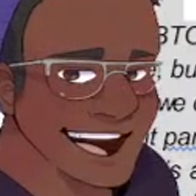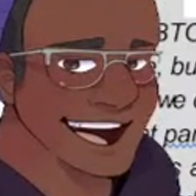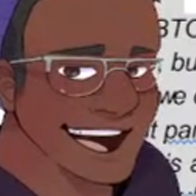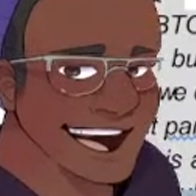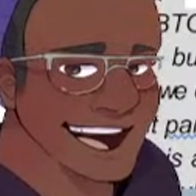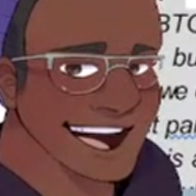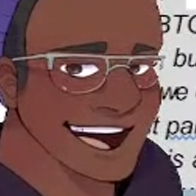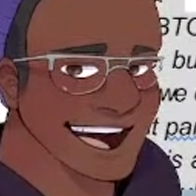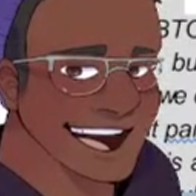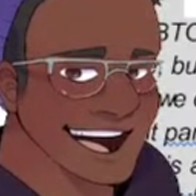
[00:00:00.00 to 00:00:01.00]
like,
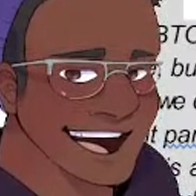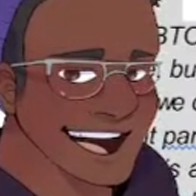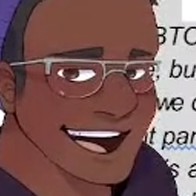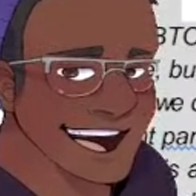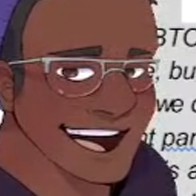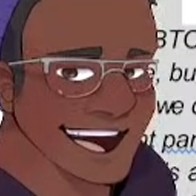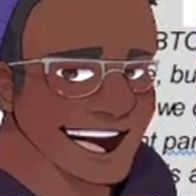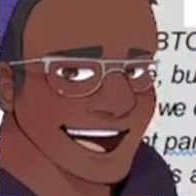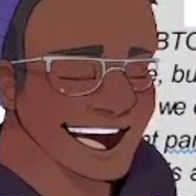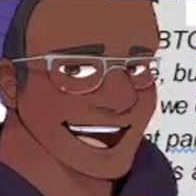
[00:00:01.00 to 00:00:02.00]
that's how companies work.
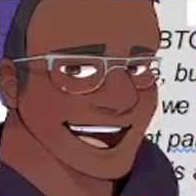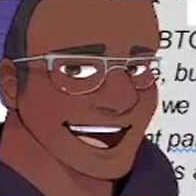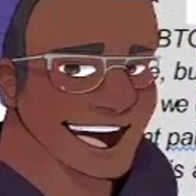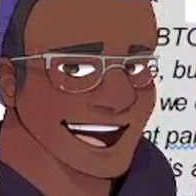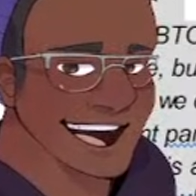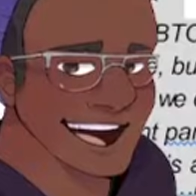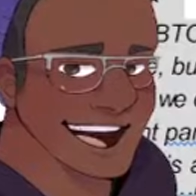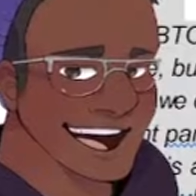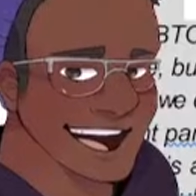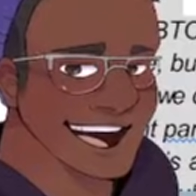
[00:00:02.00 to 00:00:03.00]
That's how companies do all
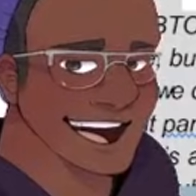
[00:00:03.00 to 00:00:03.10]
that.